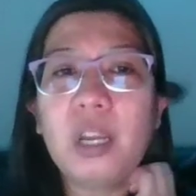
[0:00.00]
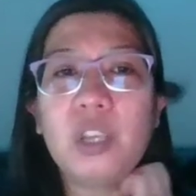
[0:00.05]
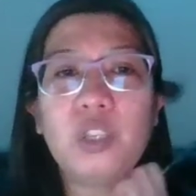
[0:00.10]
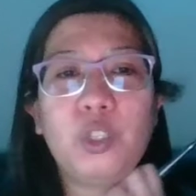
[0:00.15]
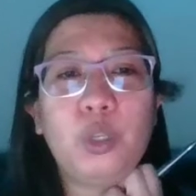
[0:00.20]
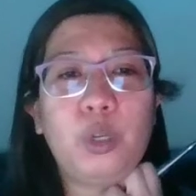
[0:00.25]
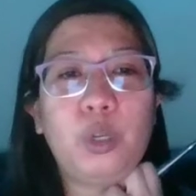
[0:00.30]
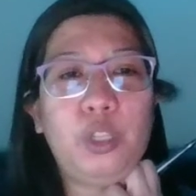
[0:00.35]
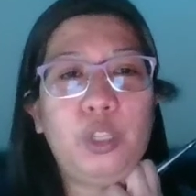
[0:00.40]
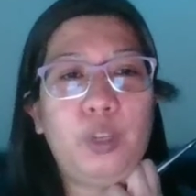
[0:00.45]

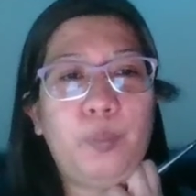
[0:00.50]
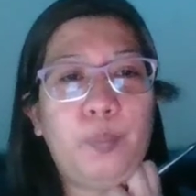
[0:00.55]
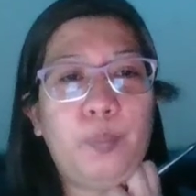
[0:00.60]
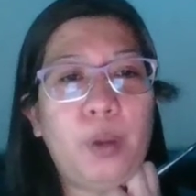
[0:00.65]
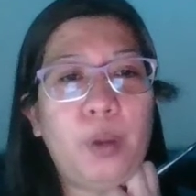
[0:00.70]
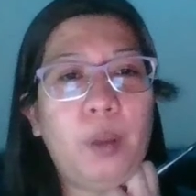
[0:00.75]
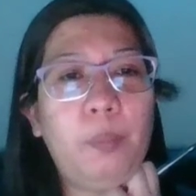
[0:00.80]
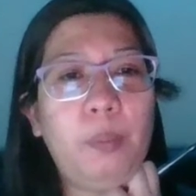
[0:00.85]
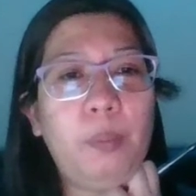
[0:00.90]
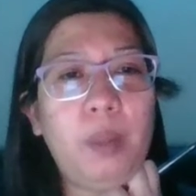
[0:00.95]
So the
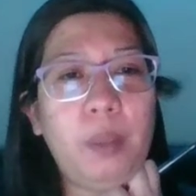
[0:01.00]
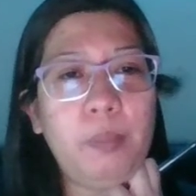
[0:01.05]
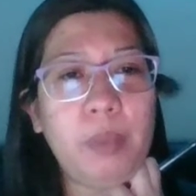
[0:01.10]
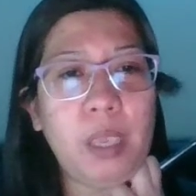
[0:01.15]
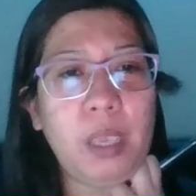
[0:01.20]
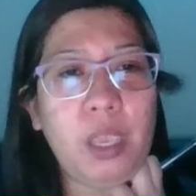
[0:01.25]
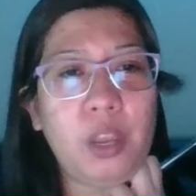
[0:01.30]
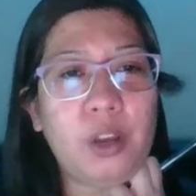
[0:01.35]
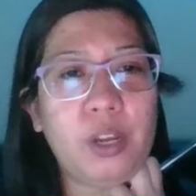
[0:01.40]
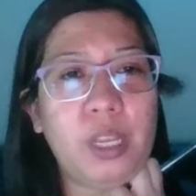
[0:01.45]
problem
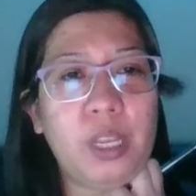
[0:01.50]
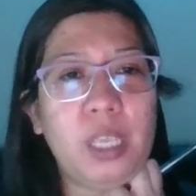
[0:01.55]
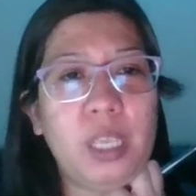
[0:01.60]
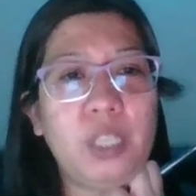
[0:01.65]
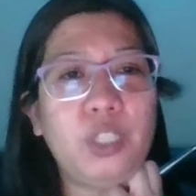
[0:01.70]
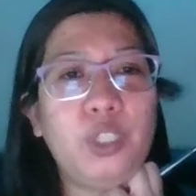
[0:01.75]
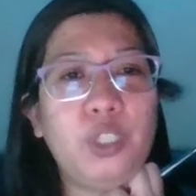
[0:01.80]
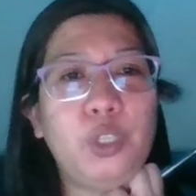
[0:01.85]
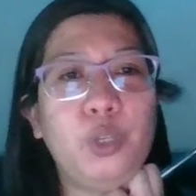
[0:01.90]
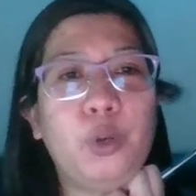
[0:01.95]
here
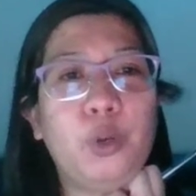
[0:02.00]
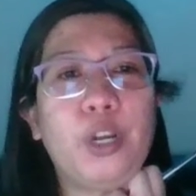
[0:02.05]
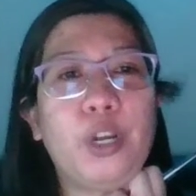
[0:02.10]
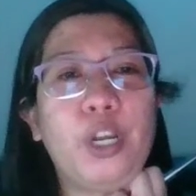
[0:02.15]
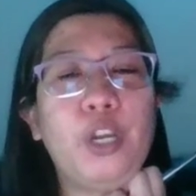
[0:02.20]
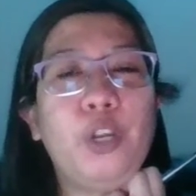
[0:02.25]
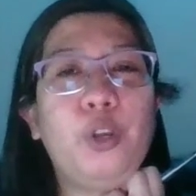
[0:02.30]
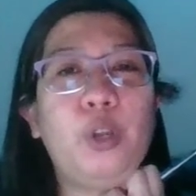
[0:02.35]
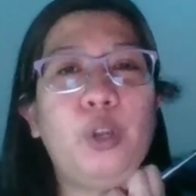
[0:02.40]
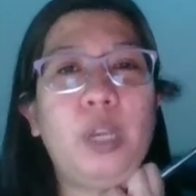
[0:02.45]
is
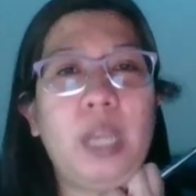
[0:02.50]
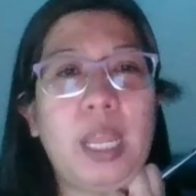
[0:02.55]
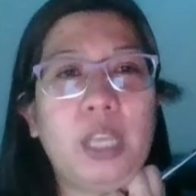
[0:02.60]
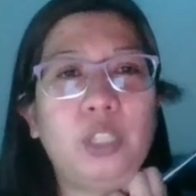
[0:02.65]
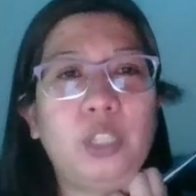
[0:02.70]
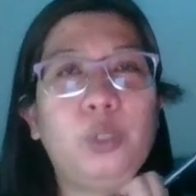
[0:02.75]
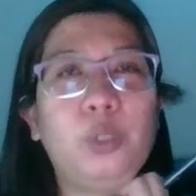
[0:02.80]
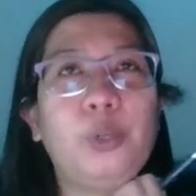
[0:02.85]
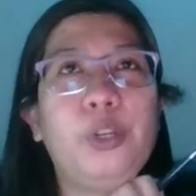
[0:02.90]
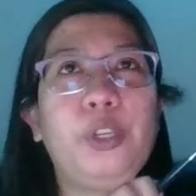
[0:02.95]
your
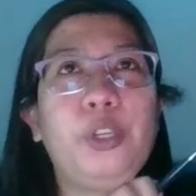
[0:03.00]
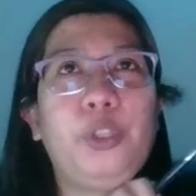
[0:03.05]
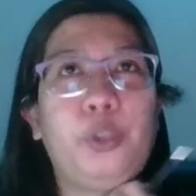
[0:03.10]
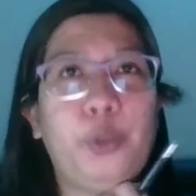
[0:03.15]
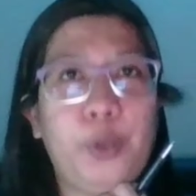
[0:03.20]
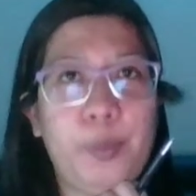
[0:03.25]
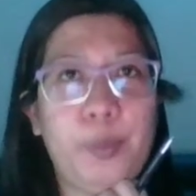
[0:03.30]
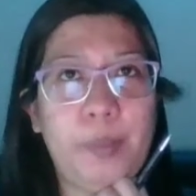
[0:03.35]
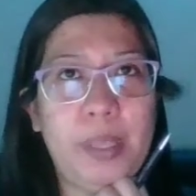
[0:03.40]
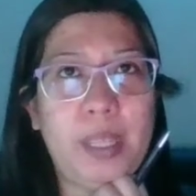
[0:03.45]
collector
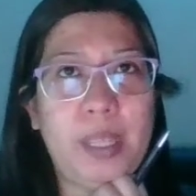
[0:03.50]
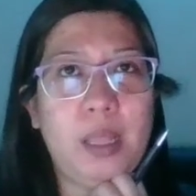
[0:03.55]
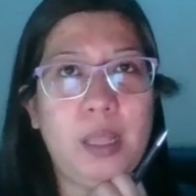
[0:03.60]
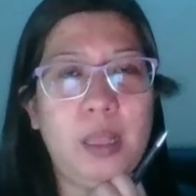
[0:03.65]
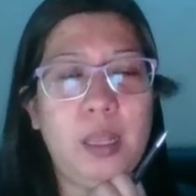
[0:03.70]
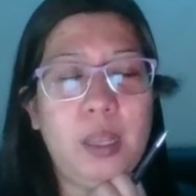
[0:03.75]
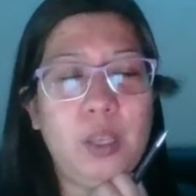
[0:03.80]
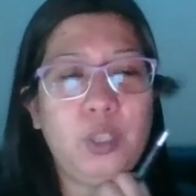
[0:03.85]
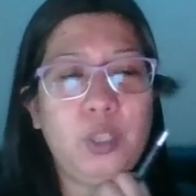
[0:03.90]
terminal.